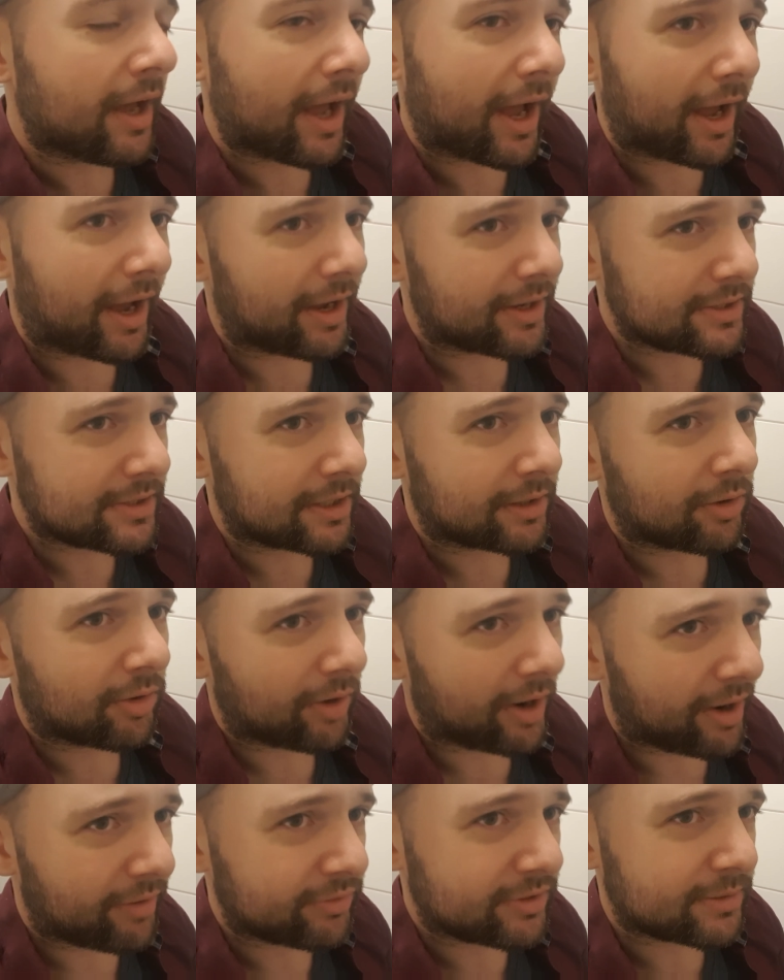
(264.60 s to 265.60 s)
as a
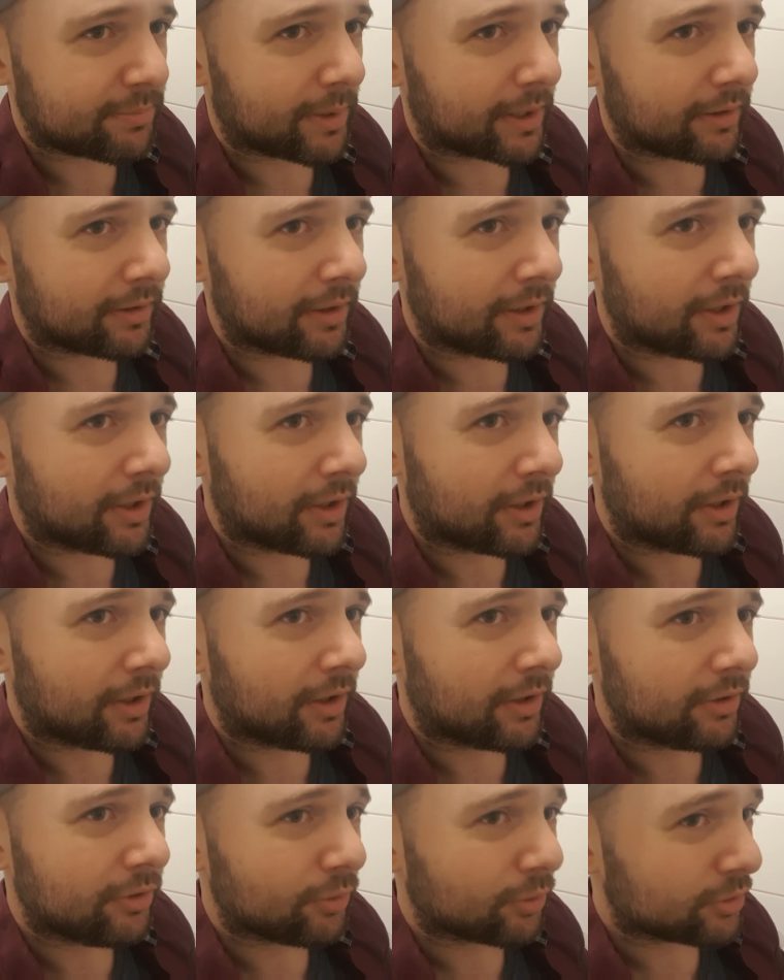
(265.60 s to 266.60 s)
craftsman,
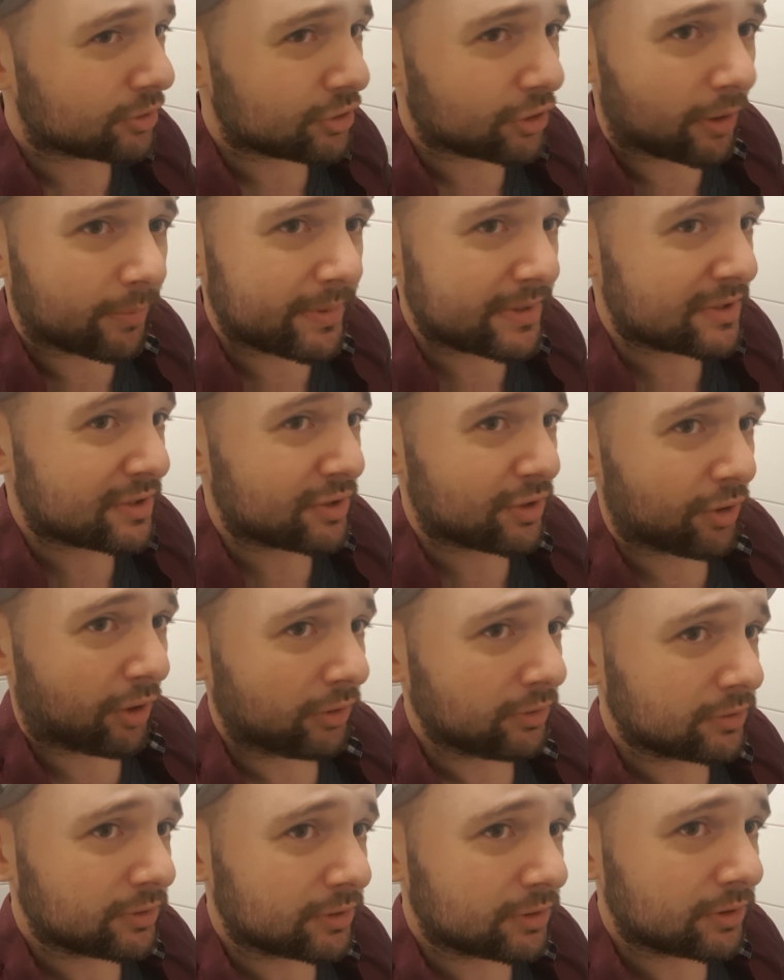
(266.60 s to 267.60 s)
your job is
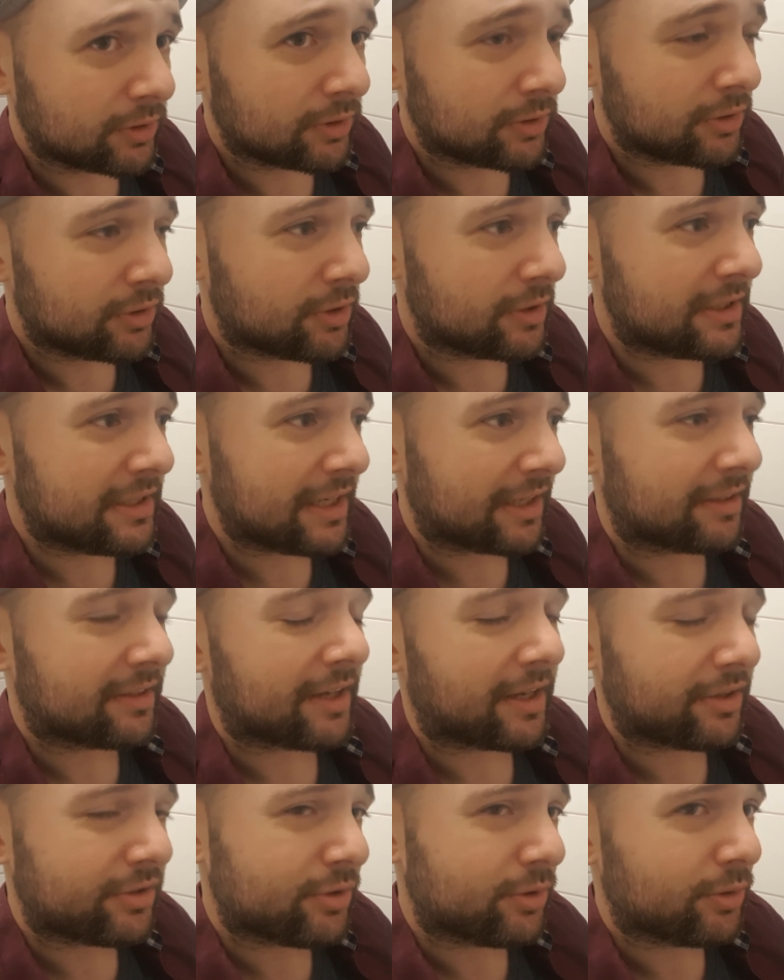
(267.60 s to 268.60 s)
not to
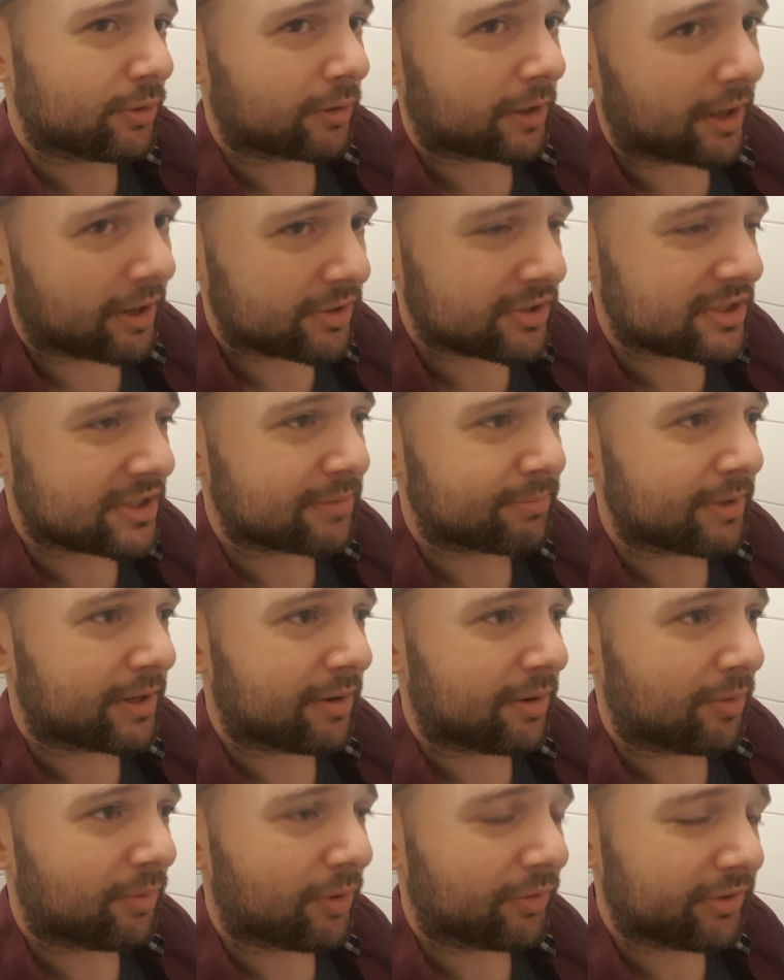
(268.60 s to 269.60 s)
dictate to your
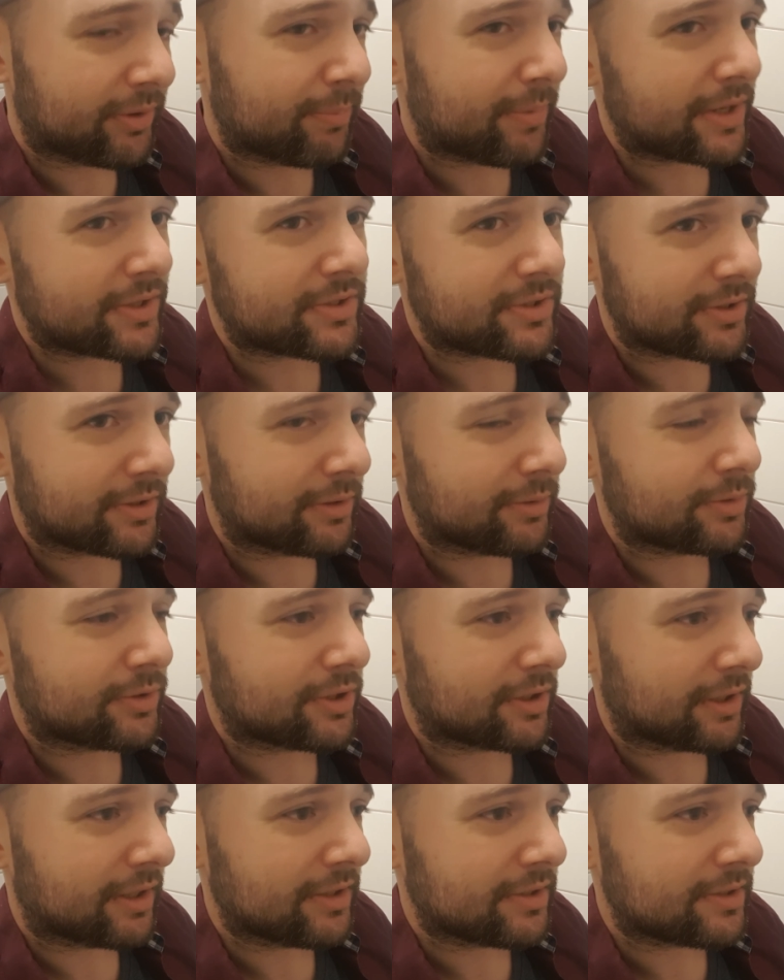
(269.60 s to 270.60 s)
customer what the best
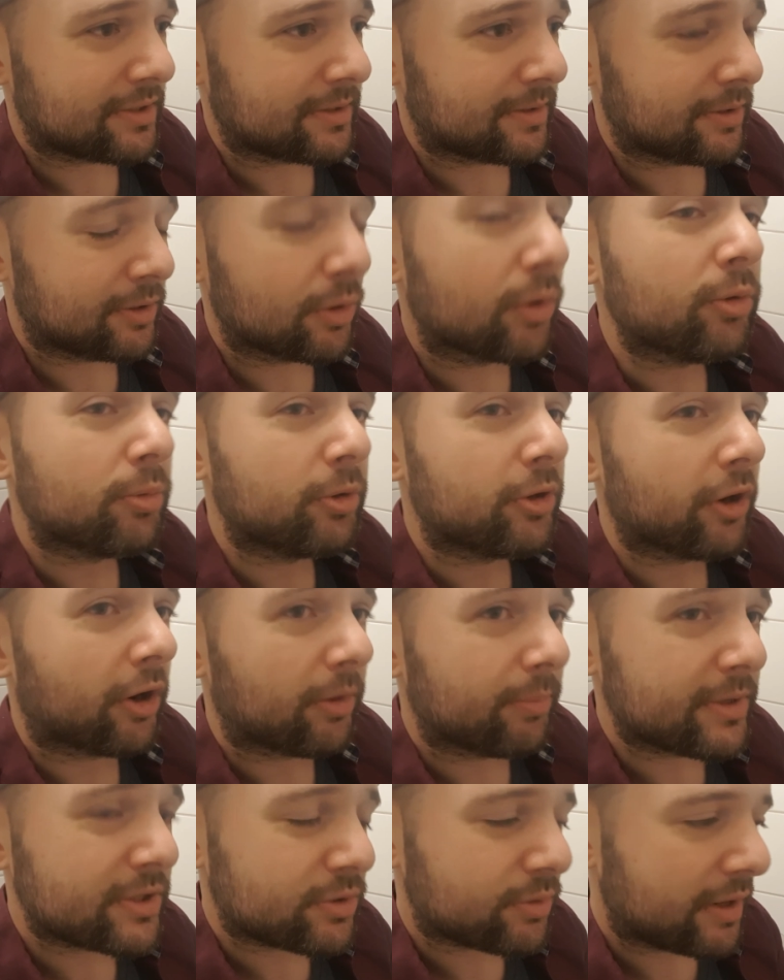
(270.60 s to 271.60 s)
solution is. Your
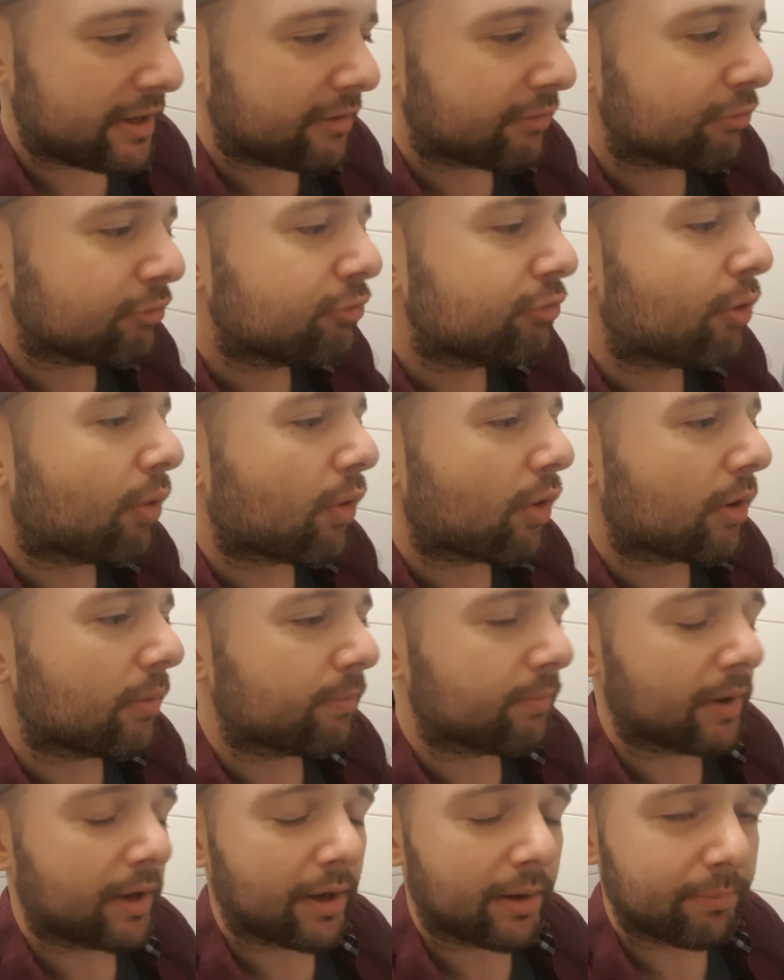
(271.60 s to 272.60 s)
job is to
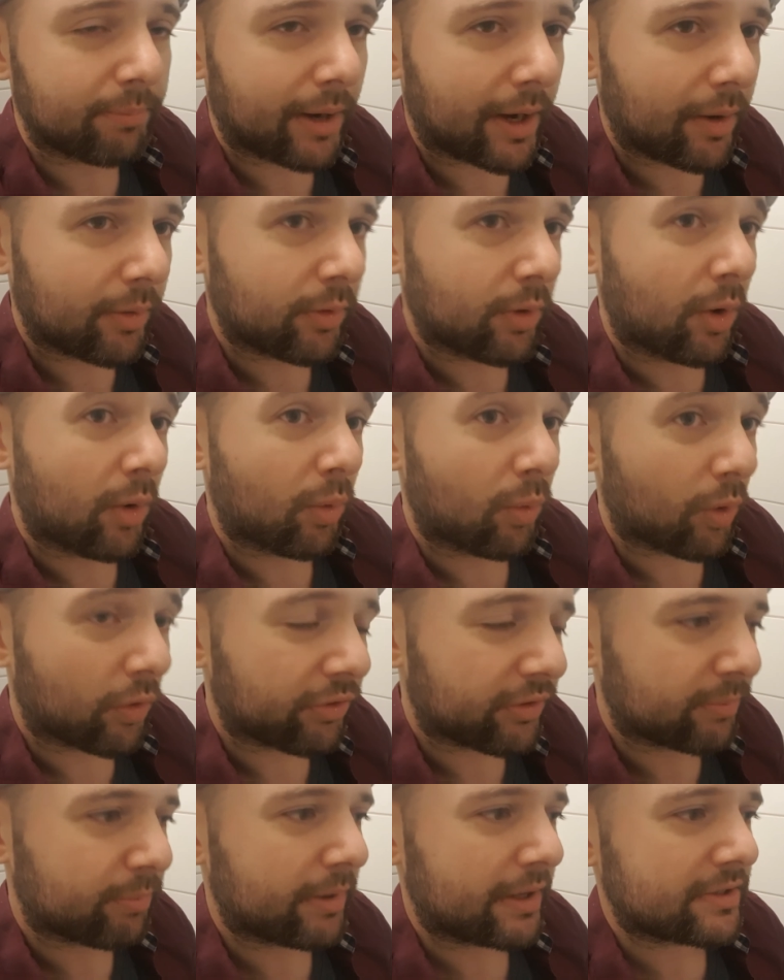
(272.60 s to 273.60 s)
inform about
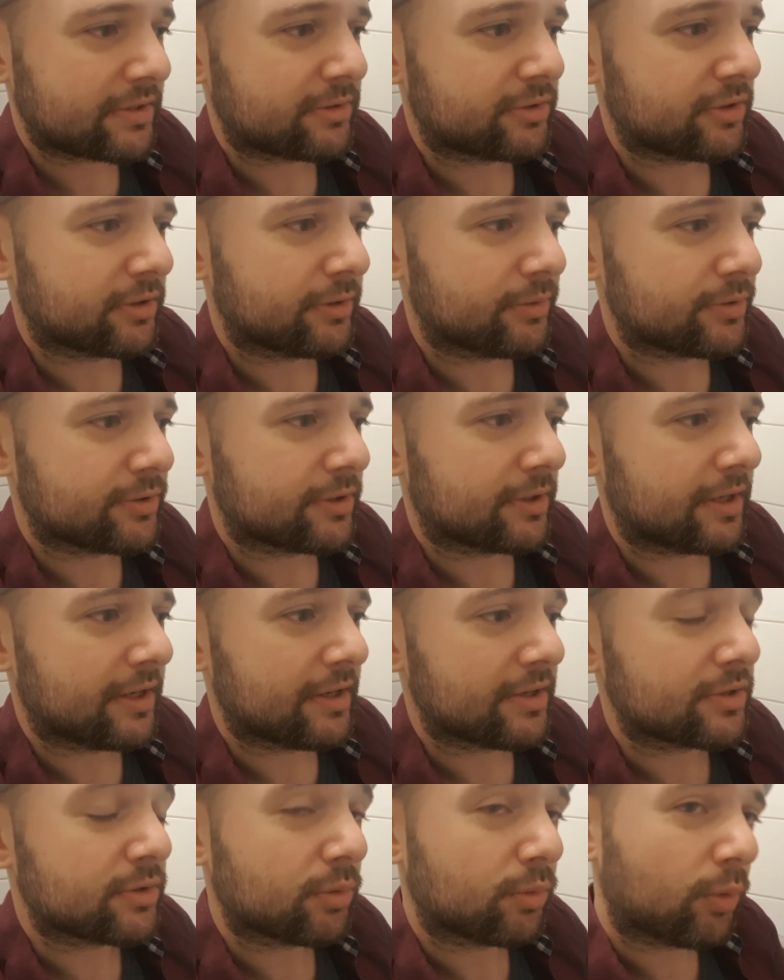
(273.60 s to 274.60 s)
what the best solution
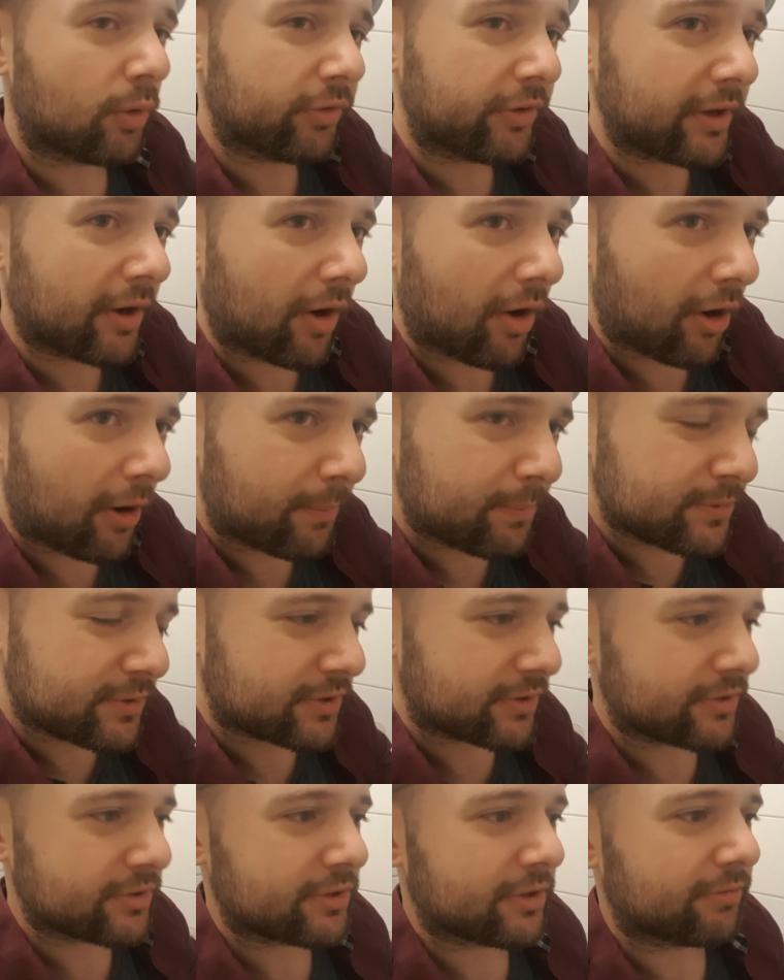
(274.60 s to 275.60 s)
is or what the
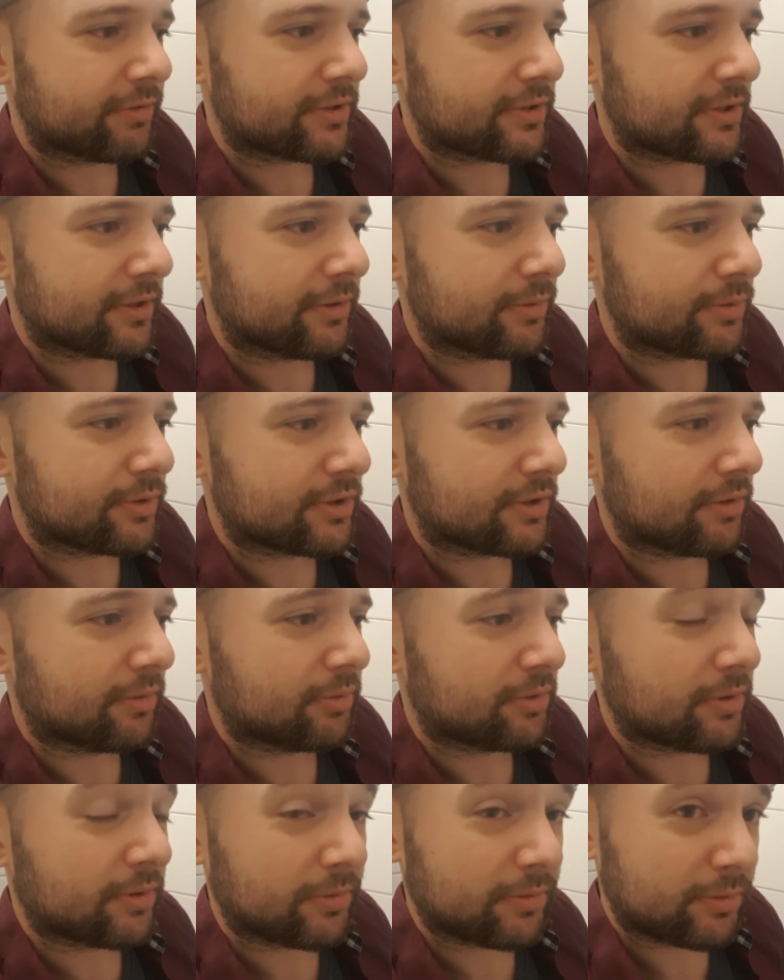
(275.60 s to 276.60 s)
options of a
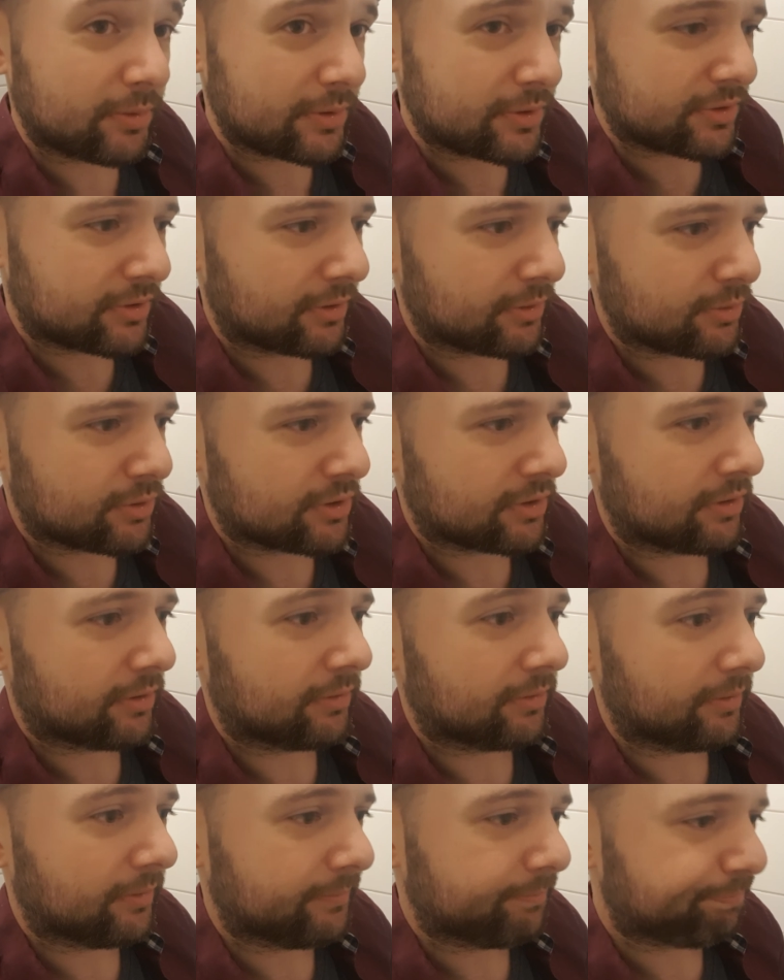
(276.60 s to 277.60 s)
solution to a
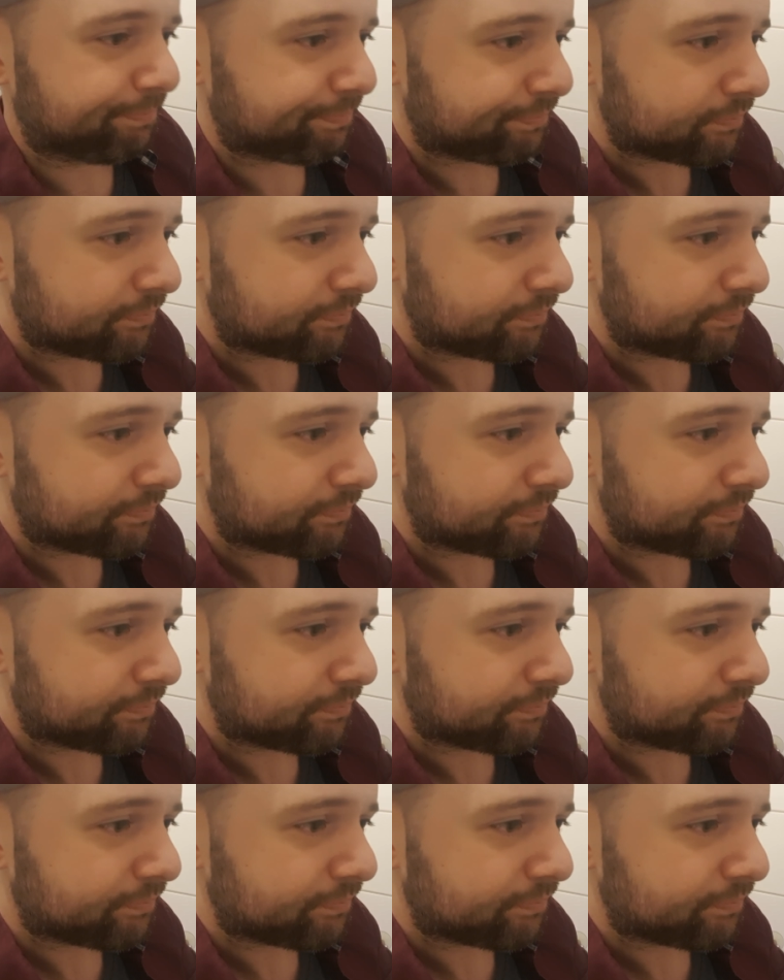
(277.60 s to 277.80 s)
solution,